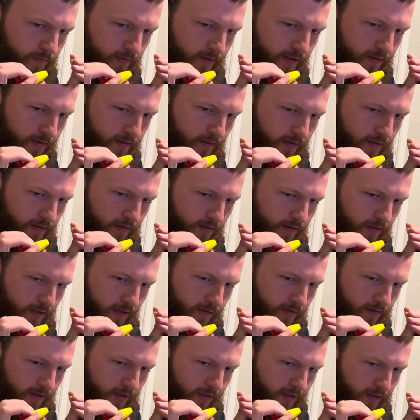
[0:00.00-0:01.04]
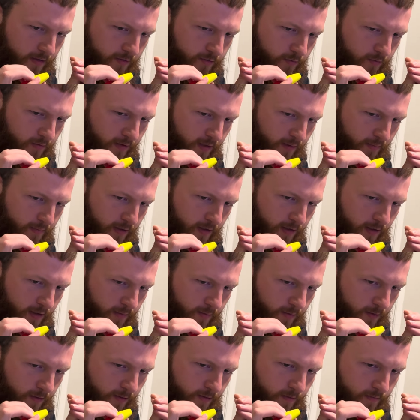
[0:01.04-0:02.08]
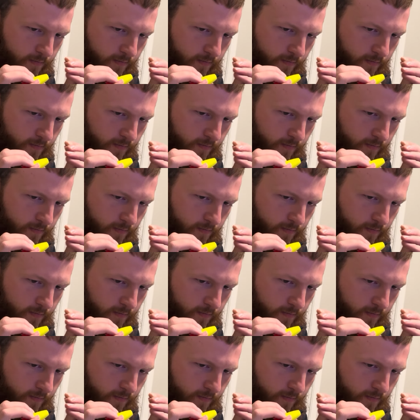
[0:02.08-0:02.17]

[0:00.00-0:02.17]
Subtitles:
in there, that line through that bobber.